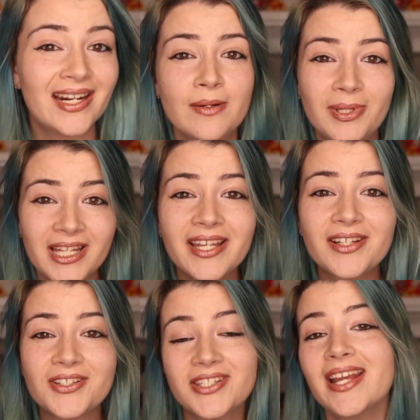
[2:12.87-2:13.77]
And I completely
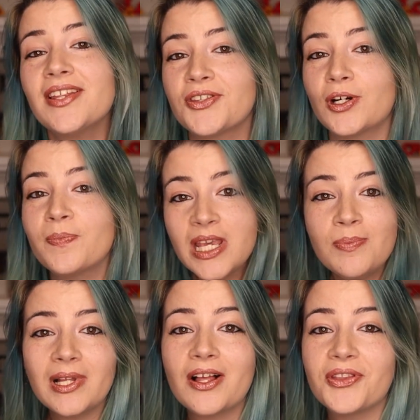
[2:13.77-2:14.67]
understand that there are
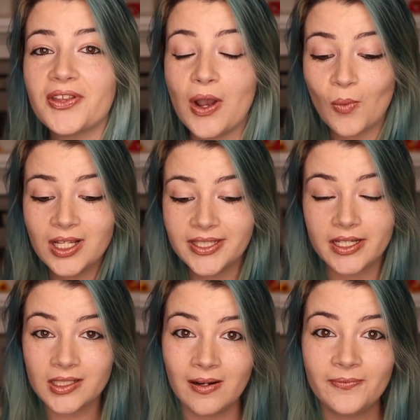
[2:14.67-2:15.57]
people out there that want
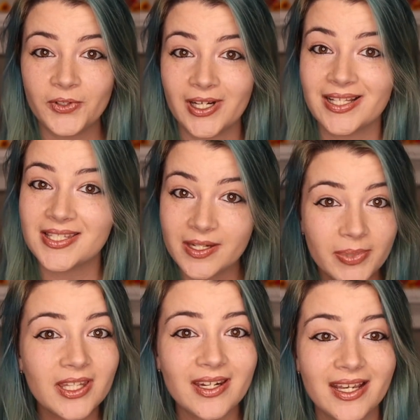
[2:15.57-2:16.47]
that comfort and
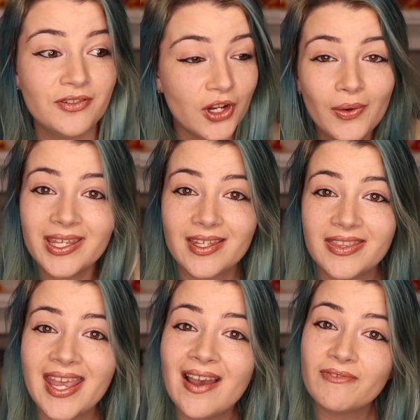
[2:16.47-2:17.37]
stability in knowing that
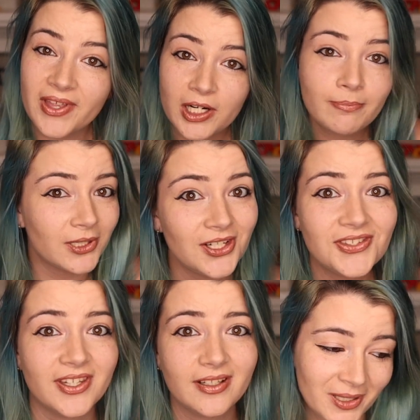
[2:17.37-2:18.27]
they have their
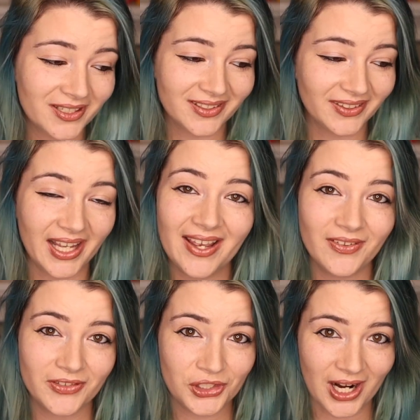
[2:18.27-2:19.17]
person. But the life
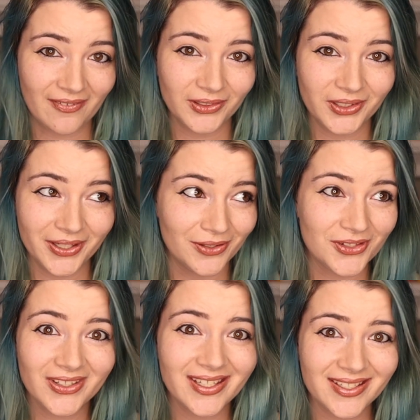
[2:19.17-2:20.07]
of a traveler
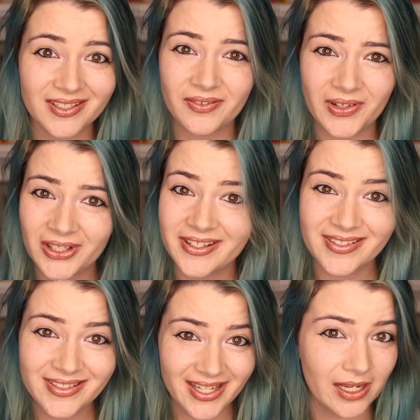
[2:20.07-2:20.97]
usually isn't a very
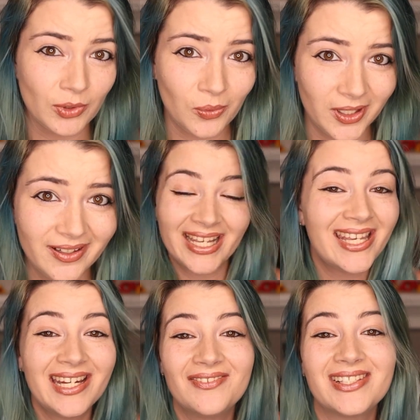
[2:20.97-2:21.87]
stable one. I
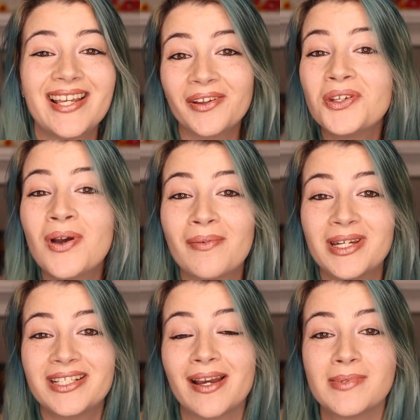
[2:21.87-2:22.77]
can't even tell you how
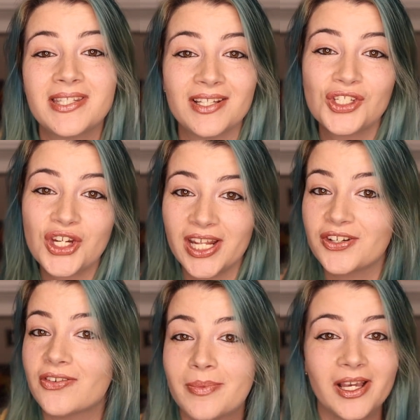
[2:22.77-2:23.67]
many times things
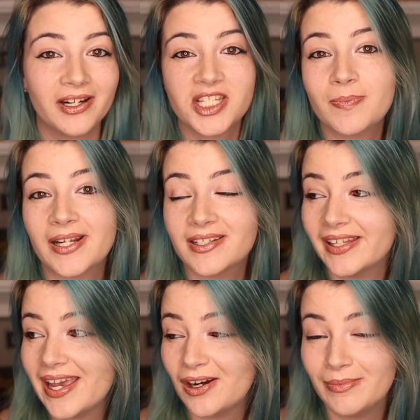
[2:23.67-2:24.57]
changed for me
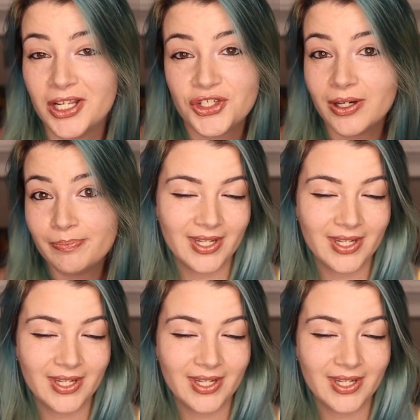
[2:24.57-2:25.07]
unexpectedly out on my trip.